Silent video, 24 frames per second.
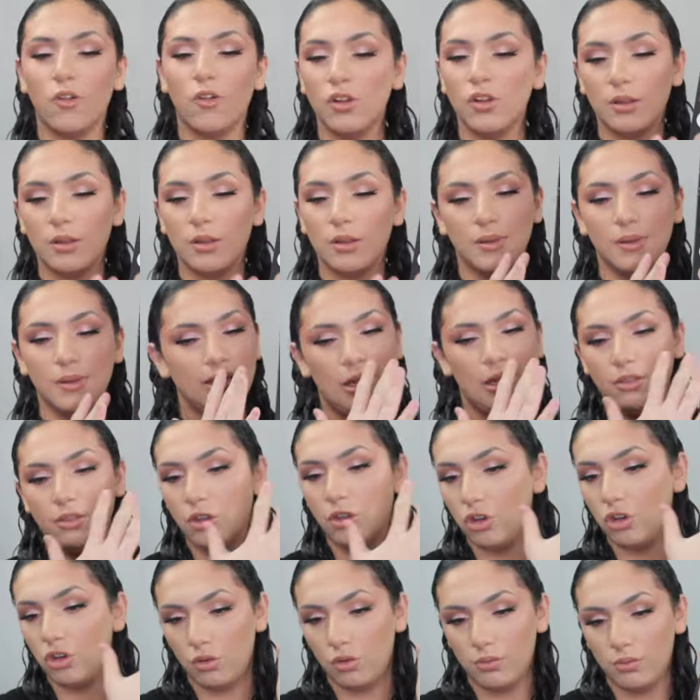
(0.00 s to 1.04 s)
only blended out the
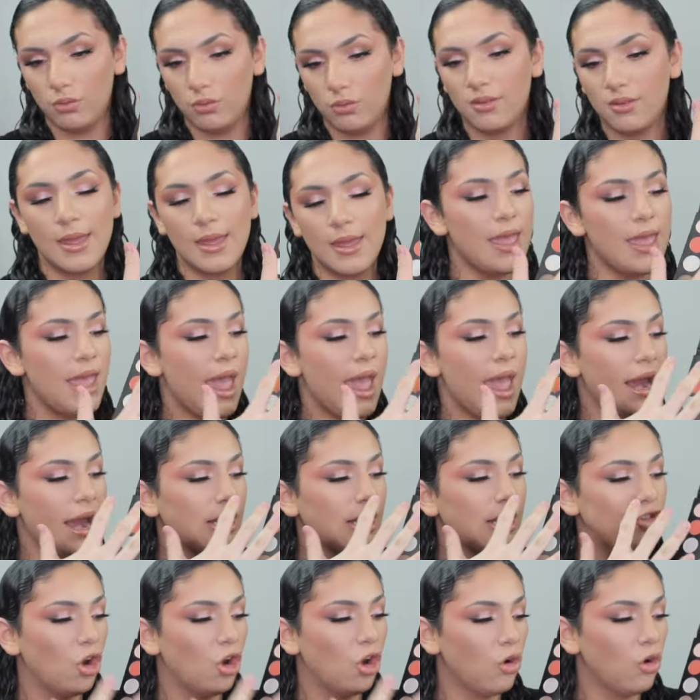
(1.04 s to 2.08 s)
nudes, and I
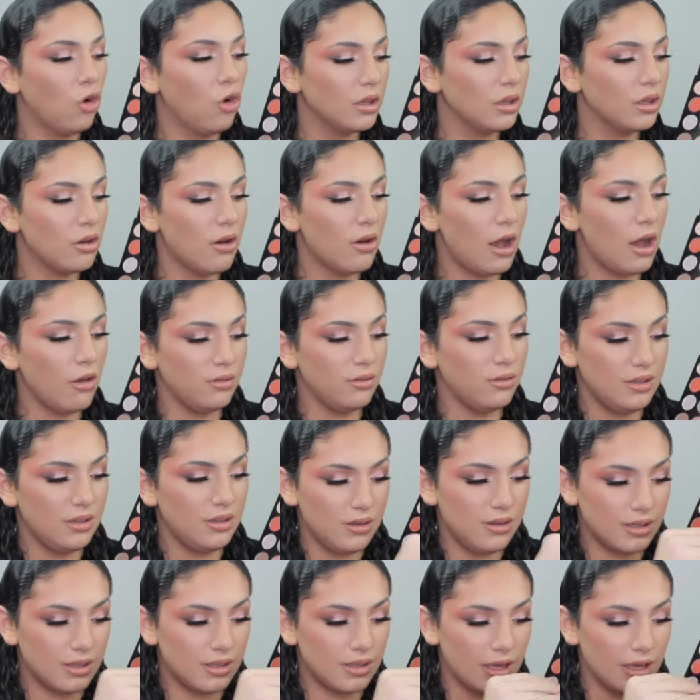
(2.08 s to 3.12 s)
don't really know how
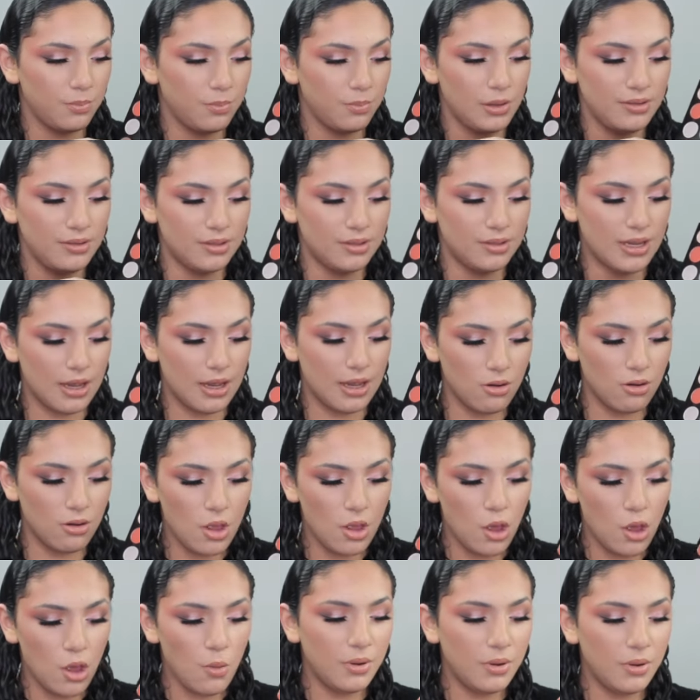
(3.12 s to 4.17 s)
these guys blended out,
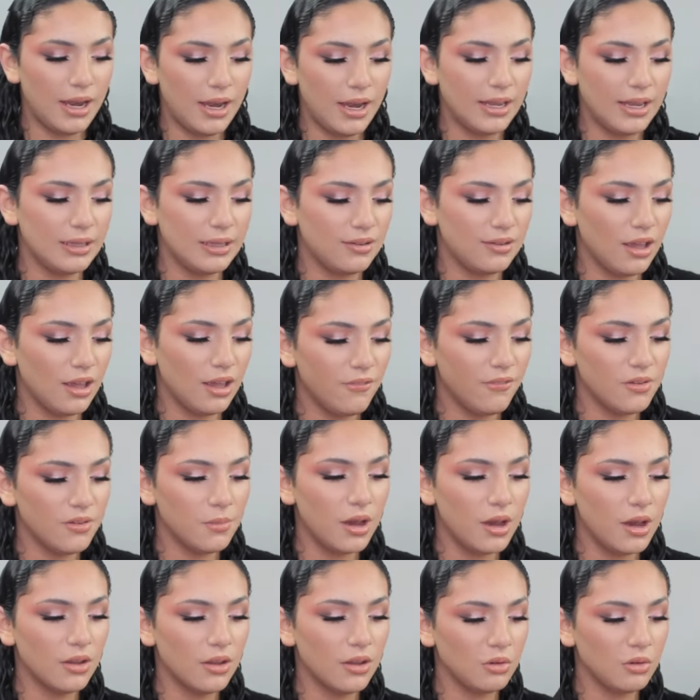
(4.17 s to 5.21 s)
but I can tell from
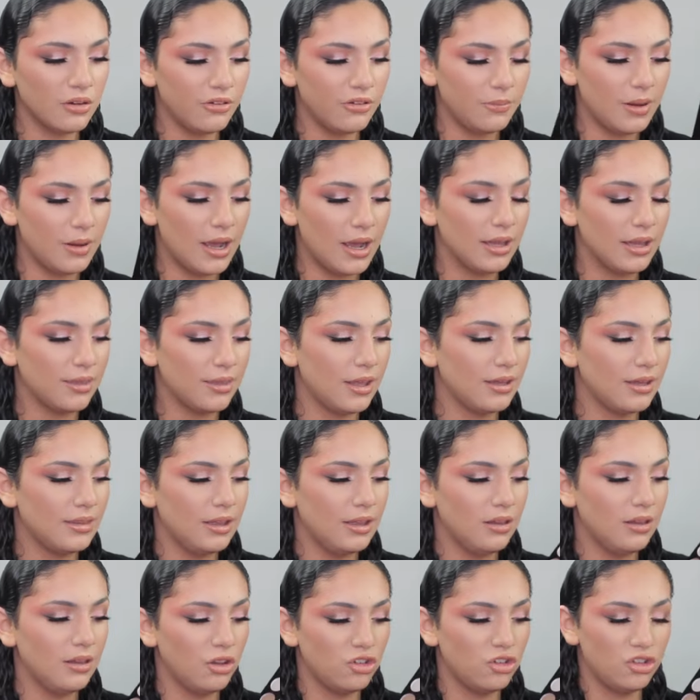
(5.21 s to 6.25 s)
other Morphe palettes. I
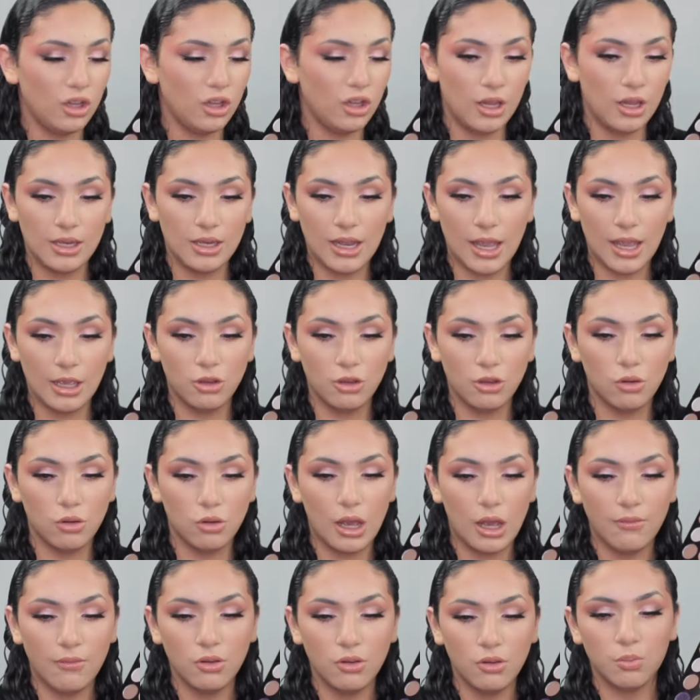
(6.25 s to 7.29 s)
think this shade you'll
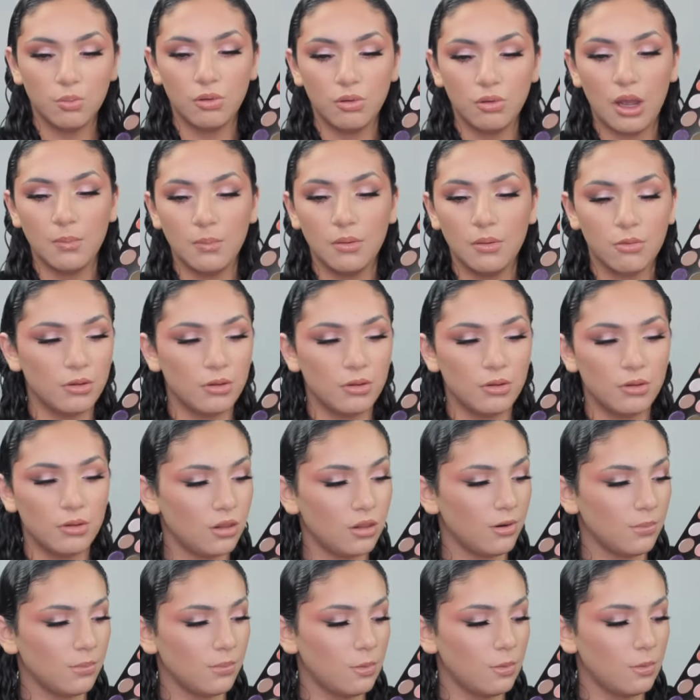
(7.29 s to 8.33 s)
have a little problems with. This
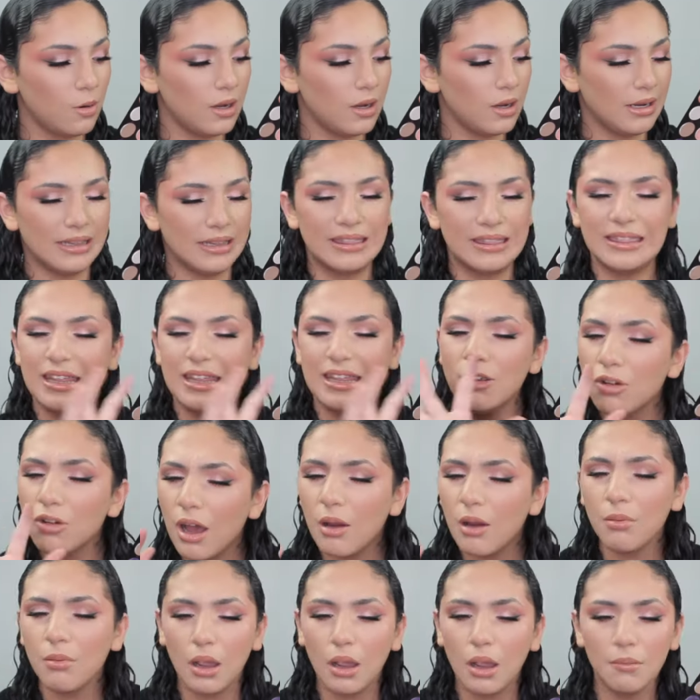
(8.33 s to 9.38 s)
purple one, I think you'll
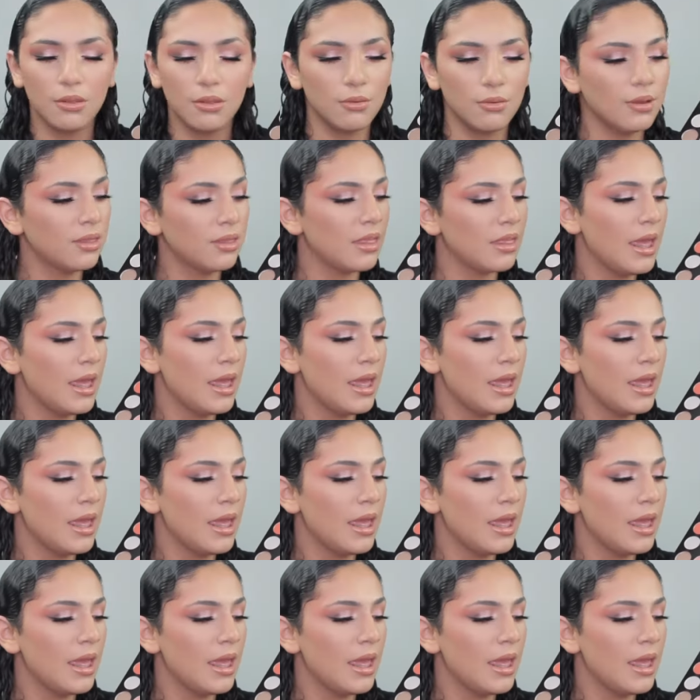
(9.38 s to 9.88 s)
have problems with,